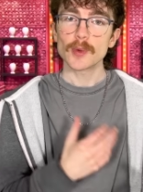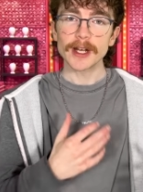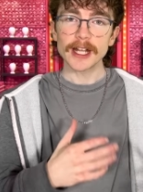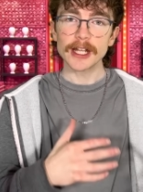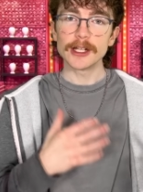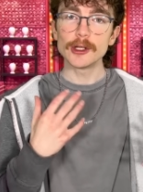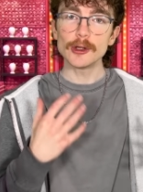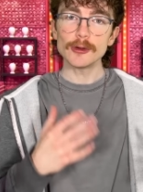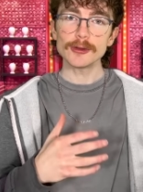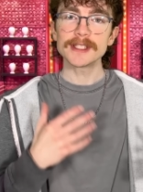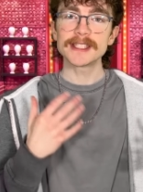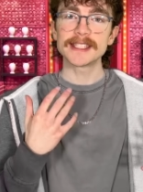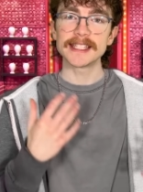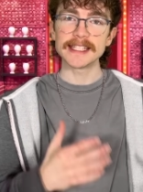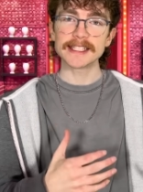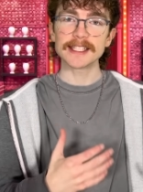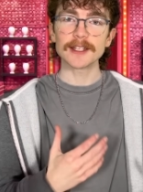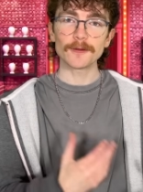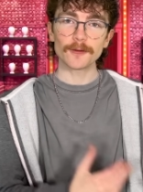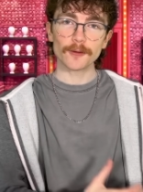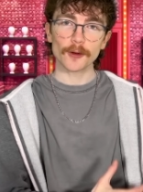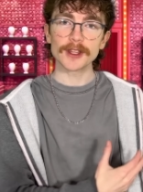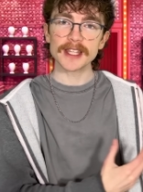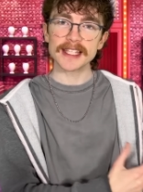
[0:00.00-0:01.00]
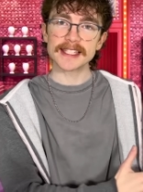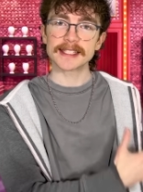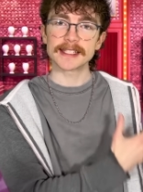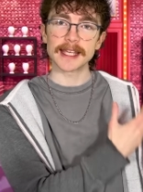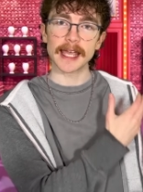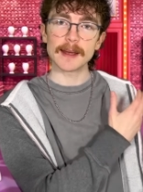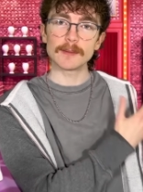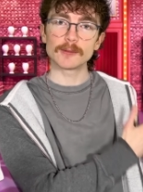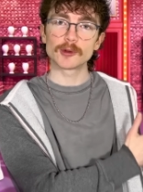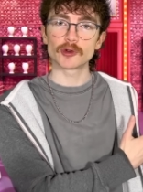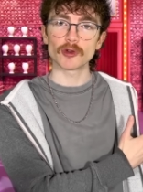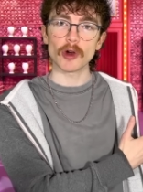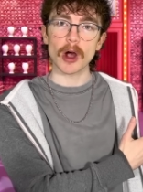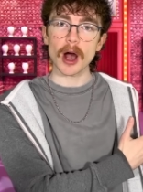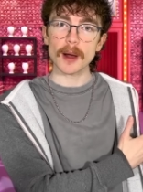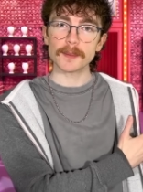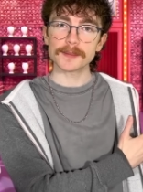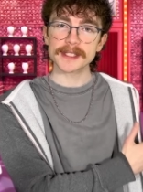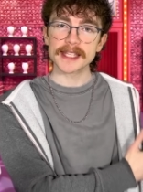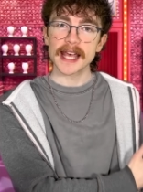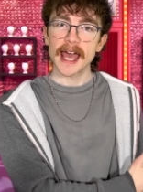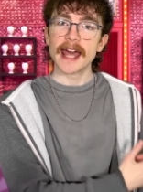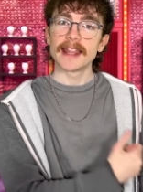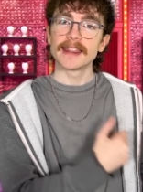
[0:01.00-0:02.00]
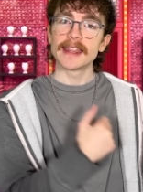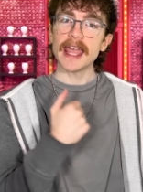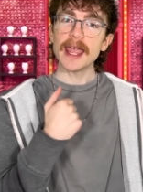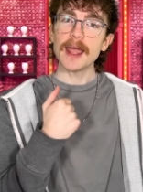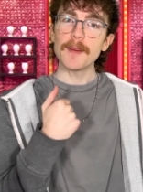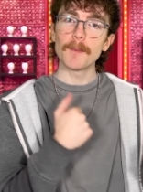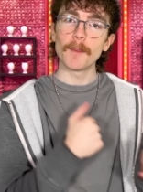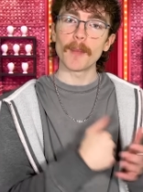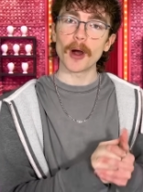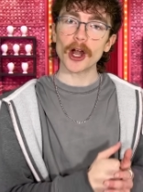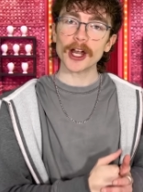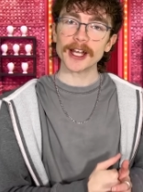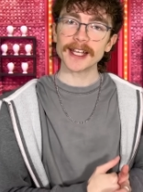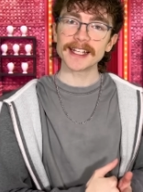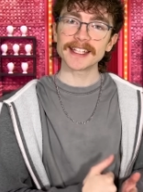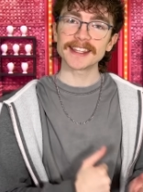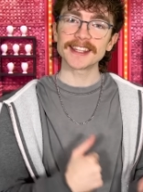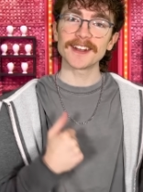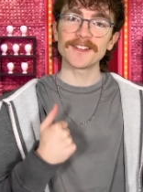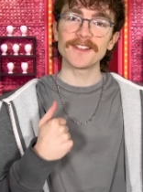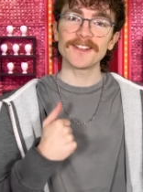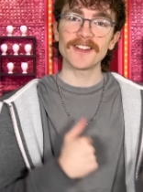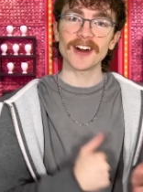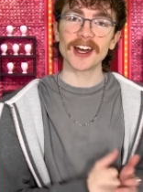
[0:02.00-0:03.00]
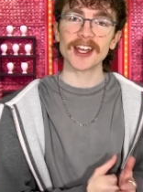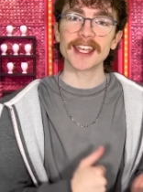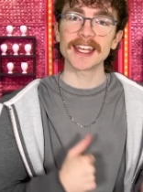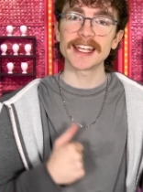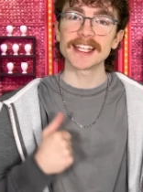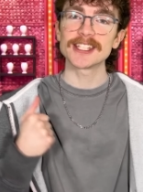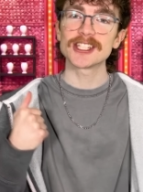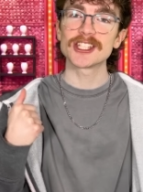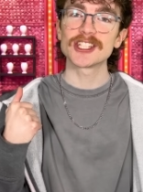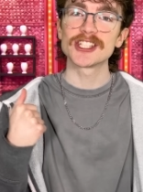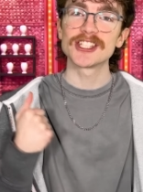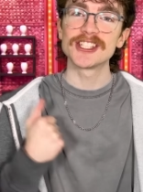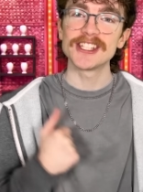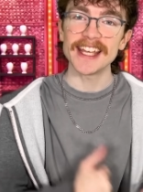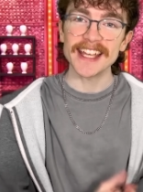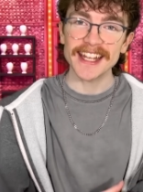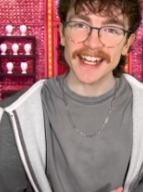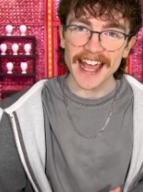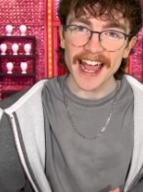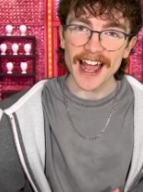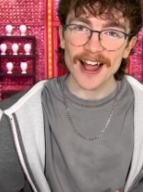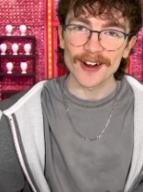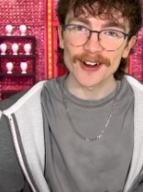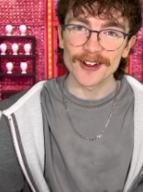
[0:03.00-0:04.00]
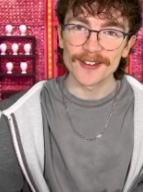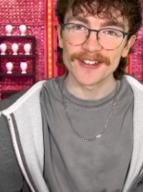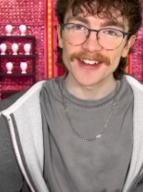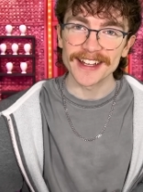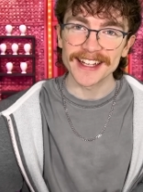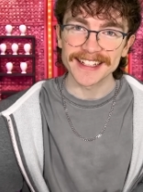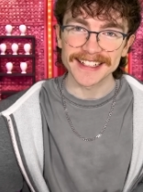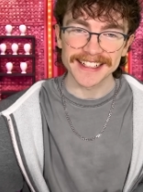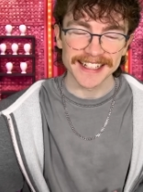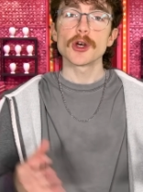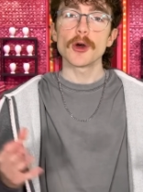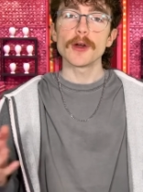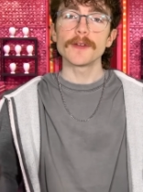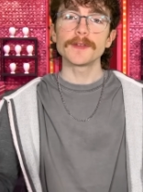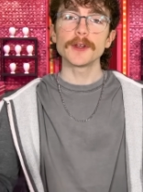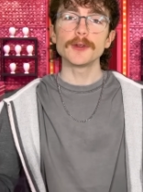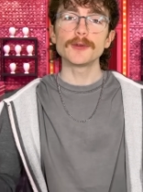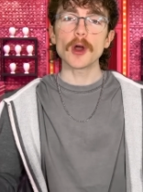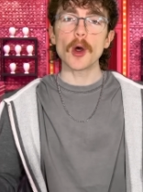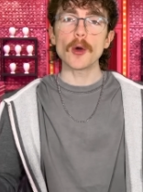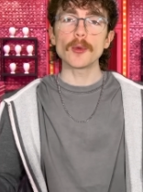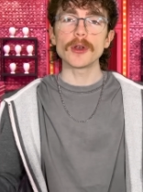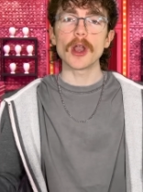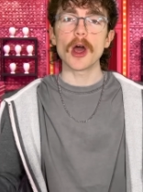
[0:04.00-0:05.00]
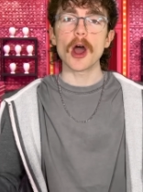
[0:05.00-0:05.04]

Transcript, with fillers: when a new season for this game drops, they market the fucking shit out of it. So if you don't